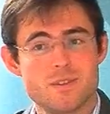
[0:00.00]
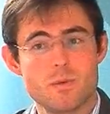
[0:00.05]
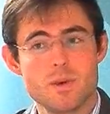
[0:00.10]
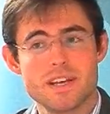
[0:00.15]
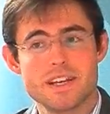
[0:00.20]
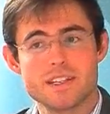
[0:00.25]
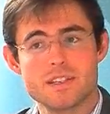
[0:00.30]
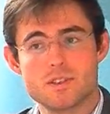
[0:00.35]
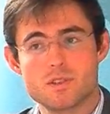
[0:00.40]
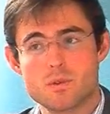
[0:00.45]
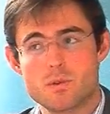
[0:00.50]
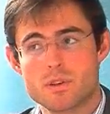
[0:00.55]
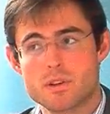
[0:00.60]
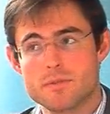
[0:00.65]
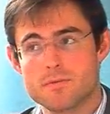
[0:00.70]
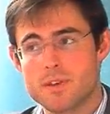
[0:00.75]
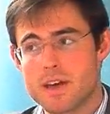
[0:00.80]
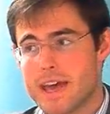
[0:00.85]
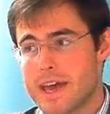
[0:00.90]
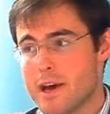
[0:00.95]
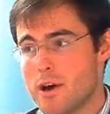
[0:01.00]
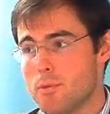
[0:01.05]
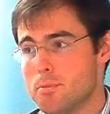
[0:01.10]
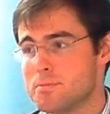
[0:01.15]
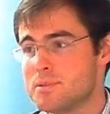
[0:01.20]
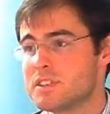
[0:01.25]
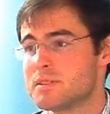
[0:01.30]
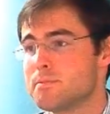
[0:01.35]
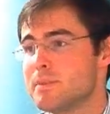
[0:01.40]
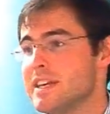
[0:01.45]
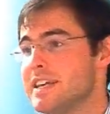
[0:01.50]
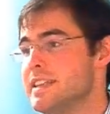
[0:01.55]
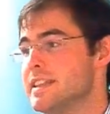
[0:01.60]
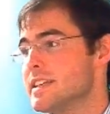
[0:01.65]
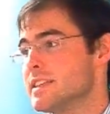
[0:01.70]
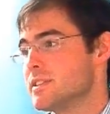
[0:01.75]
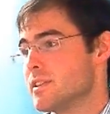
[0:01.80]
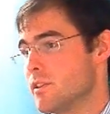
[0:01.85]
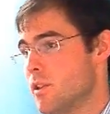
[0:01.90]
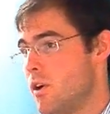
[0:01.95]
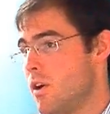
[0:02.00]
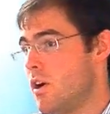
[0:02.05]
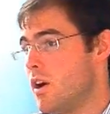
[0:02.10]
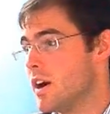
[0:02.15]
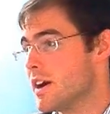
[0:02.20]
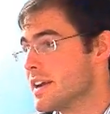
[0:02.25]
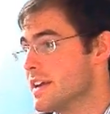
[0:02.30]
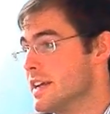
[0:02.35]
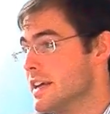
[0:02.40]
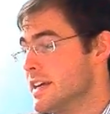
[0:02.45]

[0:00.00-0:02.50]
we can sort of help speed this along,